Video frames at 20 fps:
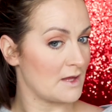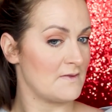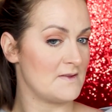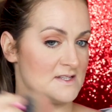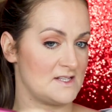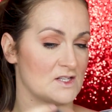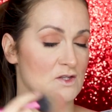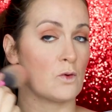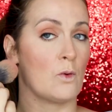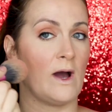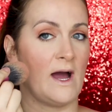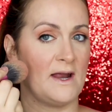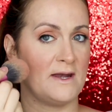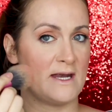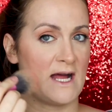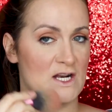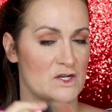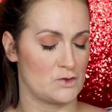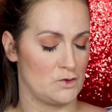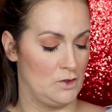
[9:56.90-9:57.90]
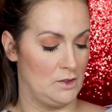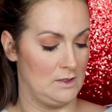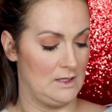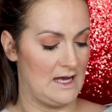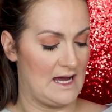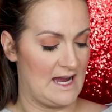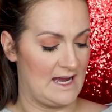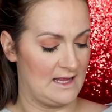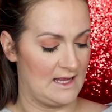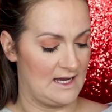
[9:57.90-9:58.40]
This is quite a natural
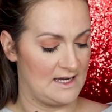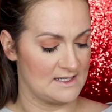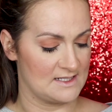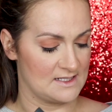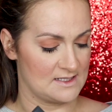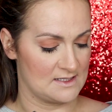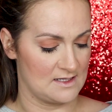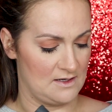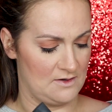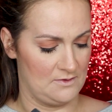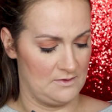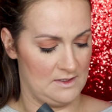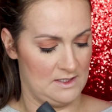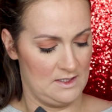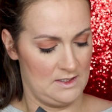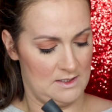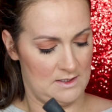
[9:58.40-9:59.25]
highlighter, so